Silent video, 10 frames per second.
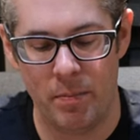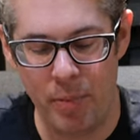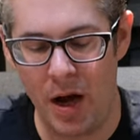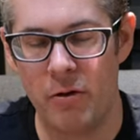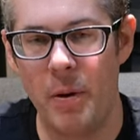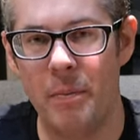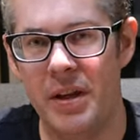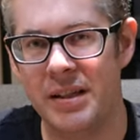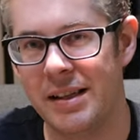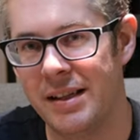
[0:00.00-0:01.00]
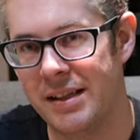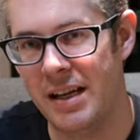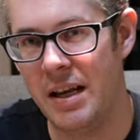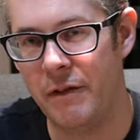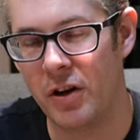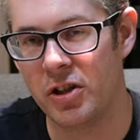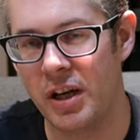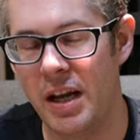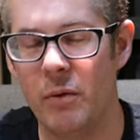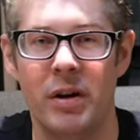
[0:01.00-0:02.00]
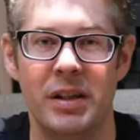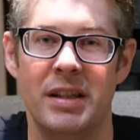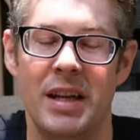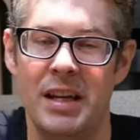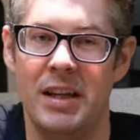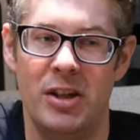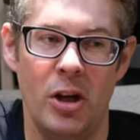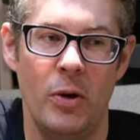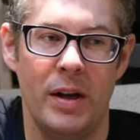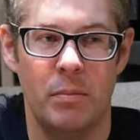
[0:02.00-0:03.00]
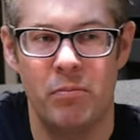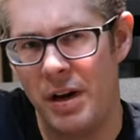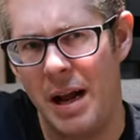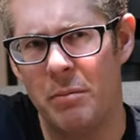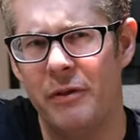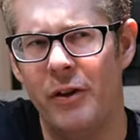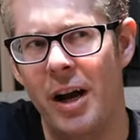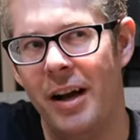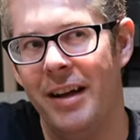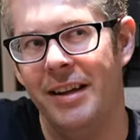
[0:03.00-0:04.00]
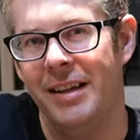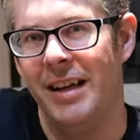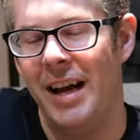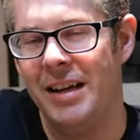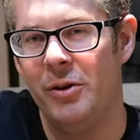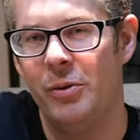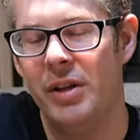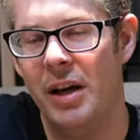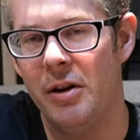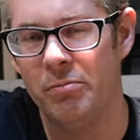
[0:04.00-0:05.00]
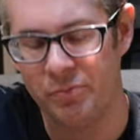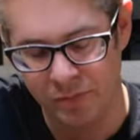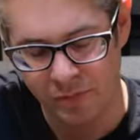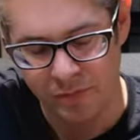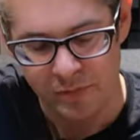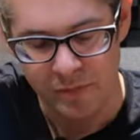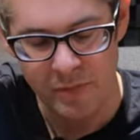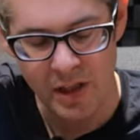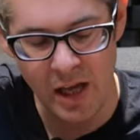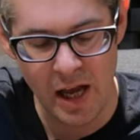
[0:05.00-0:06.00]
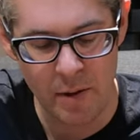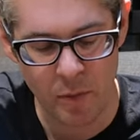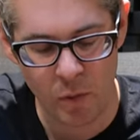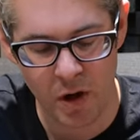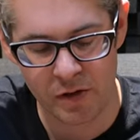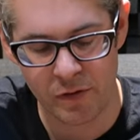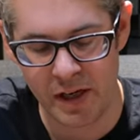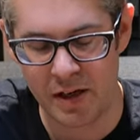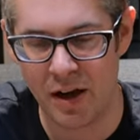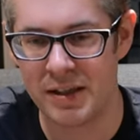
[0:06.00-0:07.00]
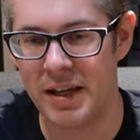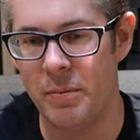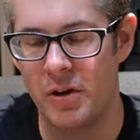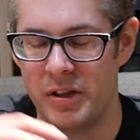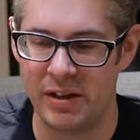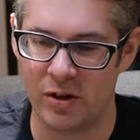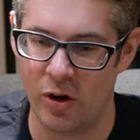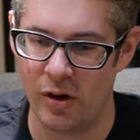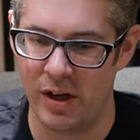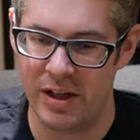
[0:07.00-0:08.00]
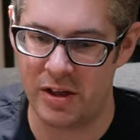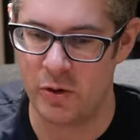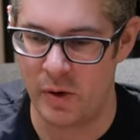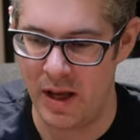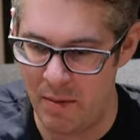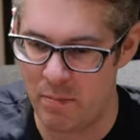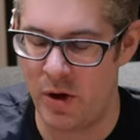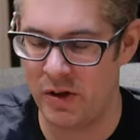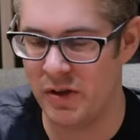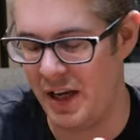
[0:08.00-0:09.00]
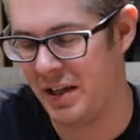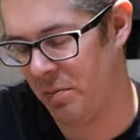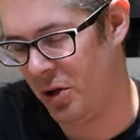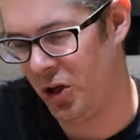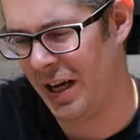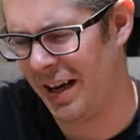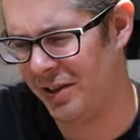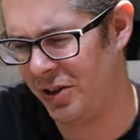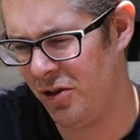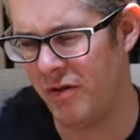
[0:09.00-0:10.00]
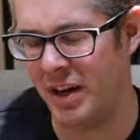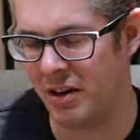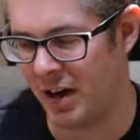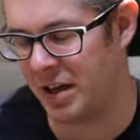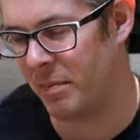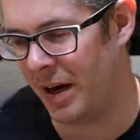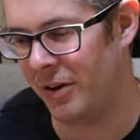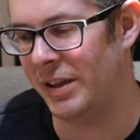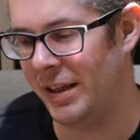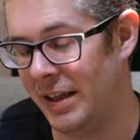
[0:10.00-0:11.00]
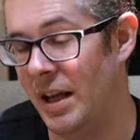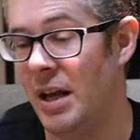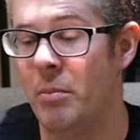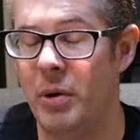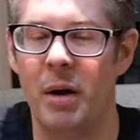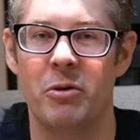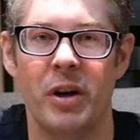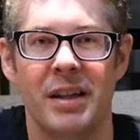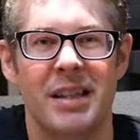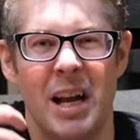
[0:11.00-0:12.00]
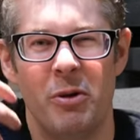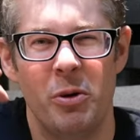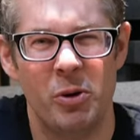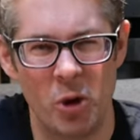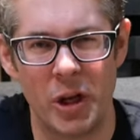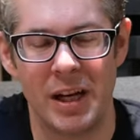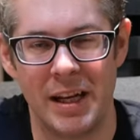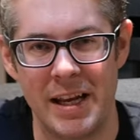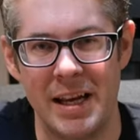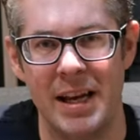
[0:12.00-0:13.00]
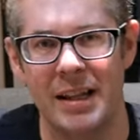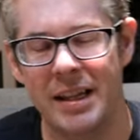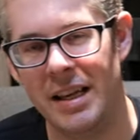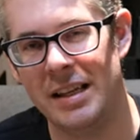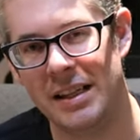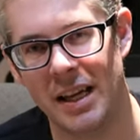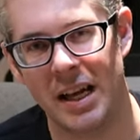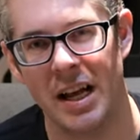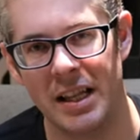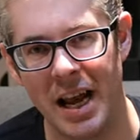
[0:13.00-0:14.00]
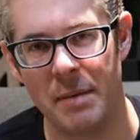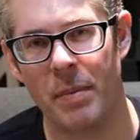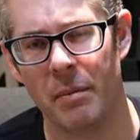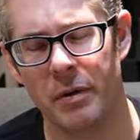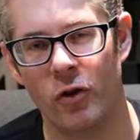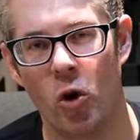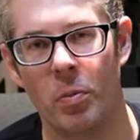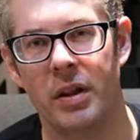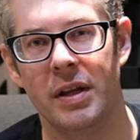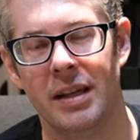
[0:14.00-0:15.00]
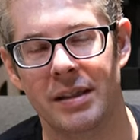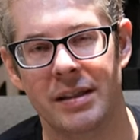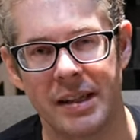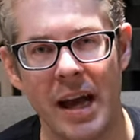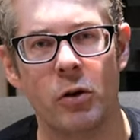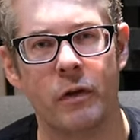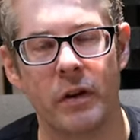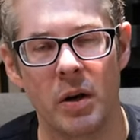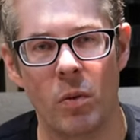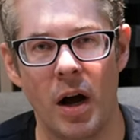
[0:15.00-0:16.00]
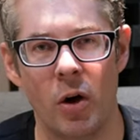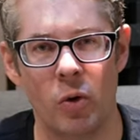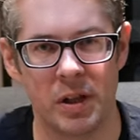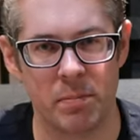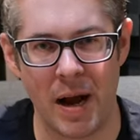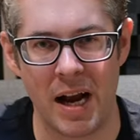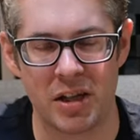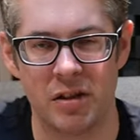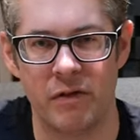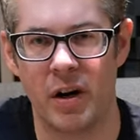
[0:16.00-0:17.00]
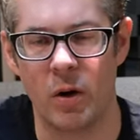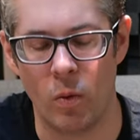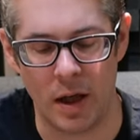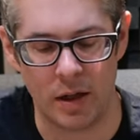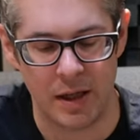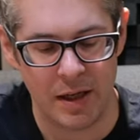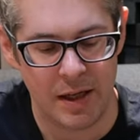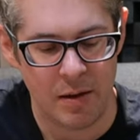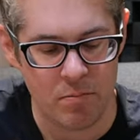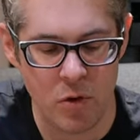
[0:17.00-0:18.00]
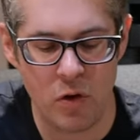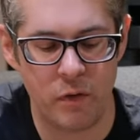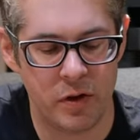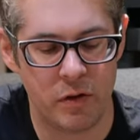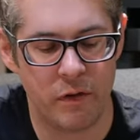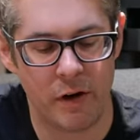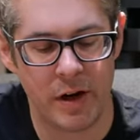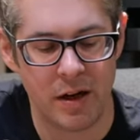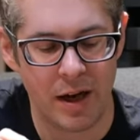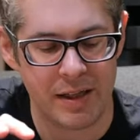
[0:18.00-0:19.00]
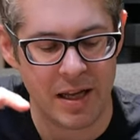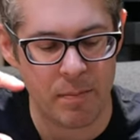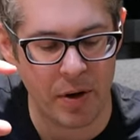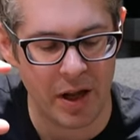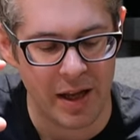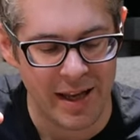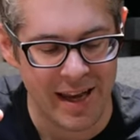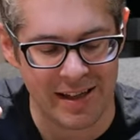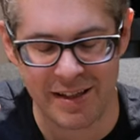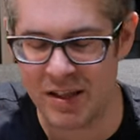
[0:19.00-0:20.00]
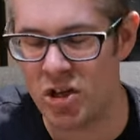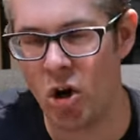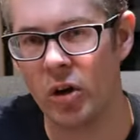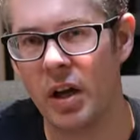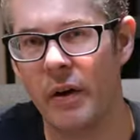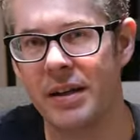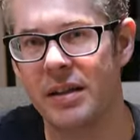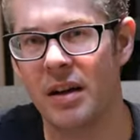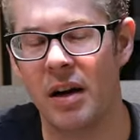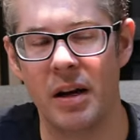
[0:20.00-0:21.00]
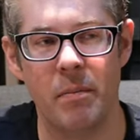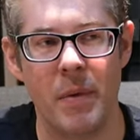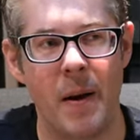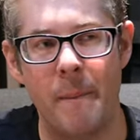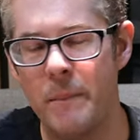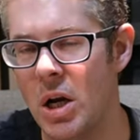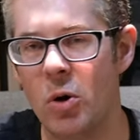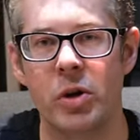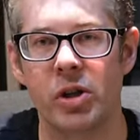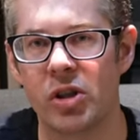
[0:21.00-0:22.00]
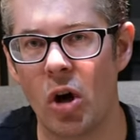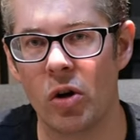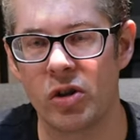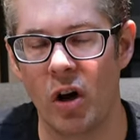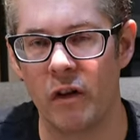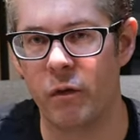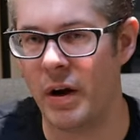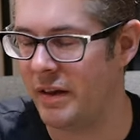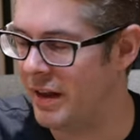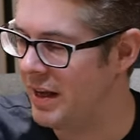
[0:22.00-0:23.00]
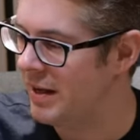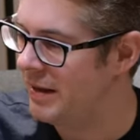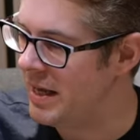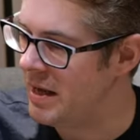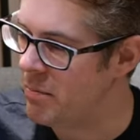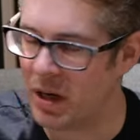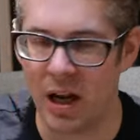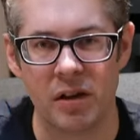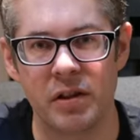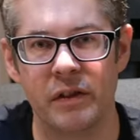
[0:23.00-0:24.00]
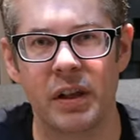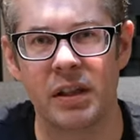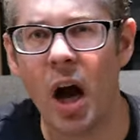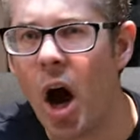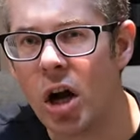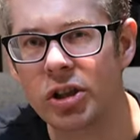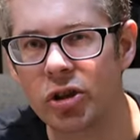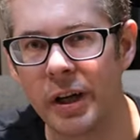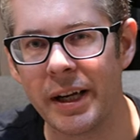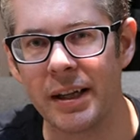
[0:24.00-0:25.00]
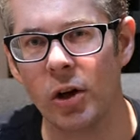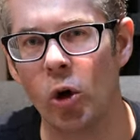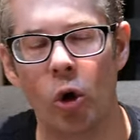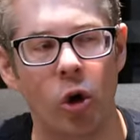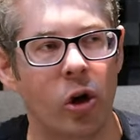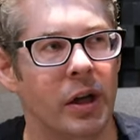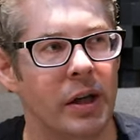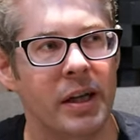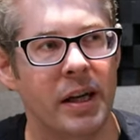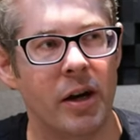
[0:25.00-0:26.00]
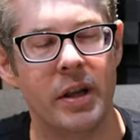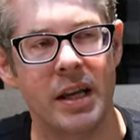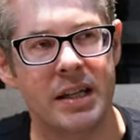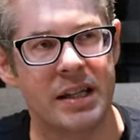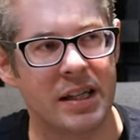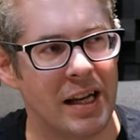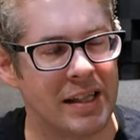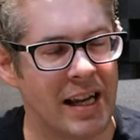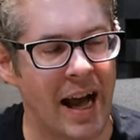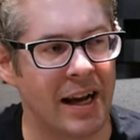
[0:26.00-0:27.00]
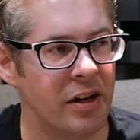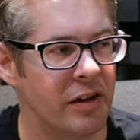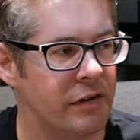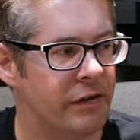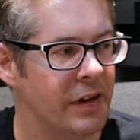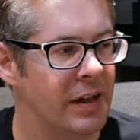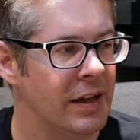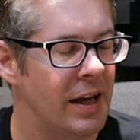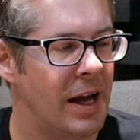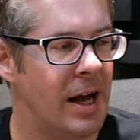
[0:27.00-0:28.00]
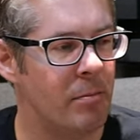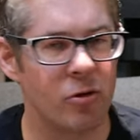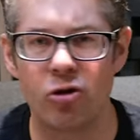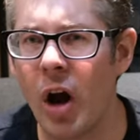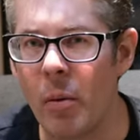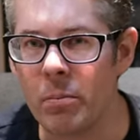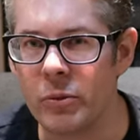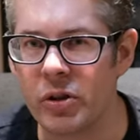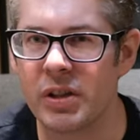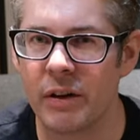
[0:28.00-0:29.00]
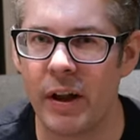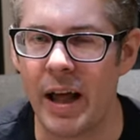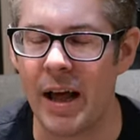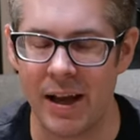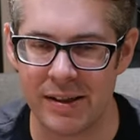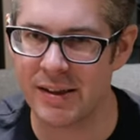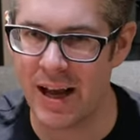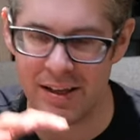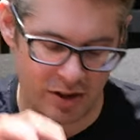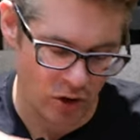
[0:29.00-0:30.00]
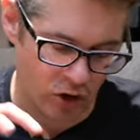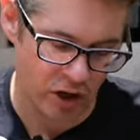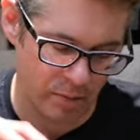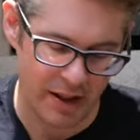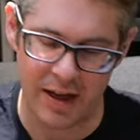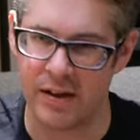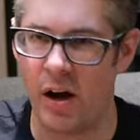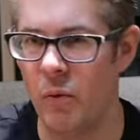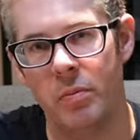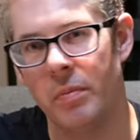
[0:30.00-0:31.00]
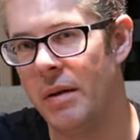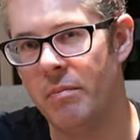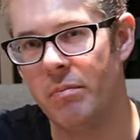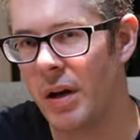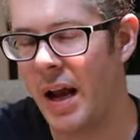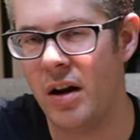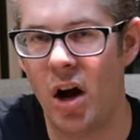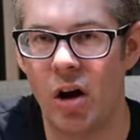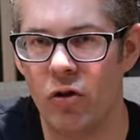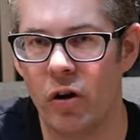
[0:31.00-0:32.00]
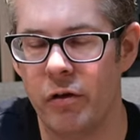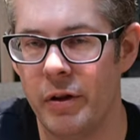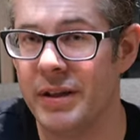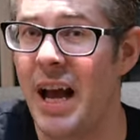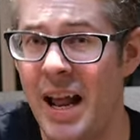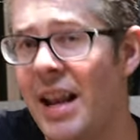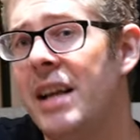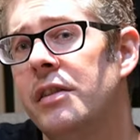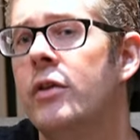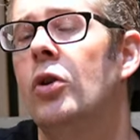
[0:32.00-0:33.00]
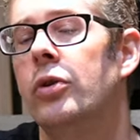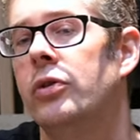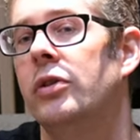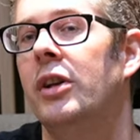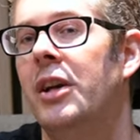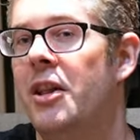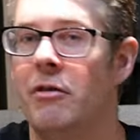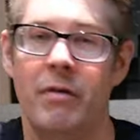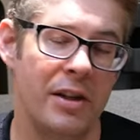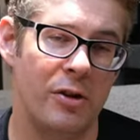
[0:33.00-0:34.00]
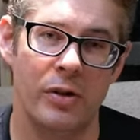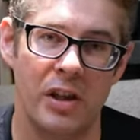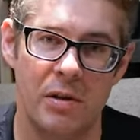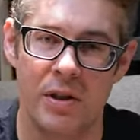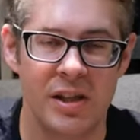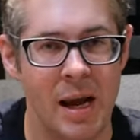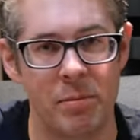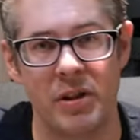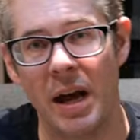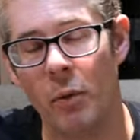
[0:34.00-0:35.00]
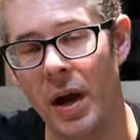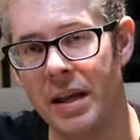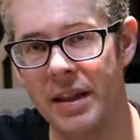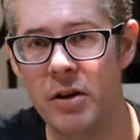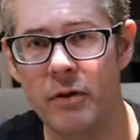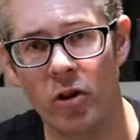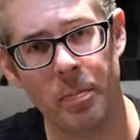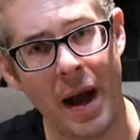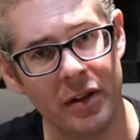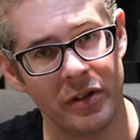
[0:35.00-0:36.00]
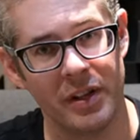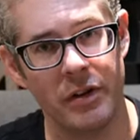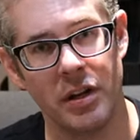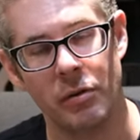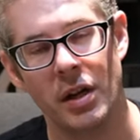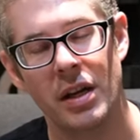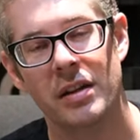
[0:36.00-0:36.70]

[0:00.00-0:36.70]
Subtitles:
But remember, this has the CD function in it, whereas a TT2 has a preamplifier, and it also works really nicely because it's got digital inputs, because it is a pure DAC, so it's not really a great comparison, is it? But I'm trying to tell you sonically that this is a laid-back performer that does scale very well, does passion very well, moves you very nicely, but it's not going to kind of blow your socks off with the plucks of a guitar string or, you know, the attack of drums and stuff like that. That's not going to be this, so I wouldn't be playing hard rock through this, unless, of course, the rest of your system is tipped that way, and then you've got the balance, haven't you?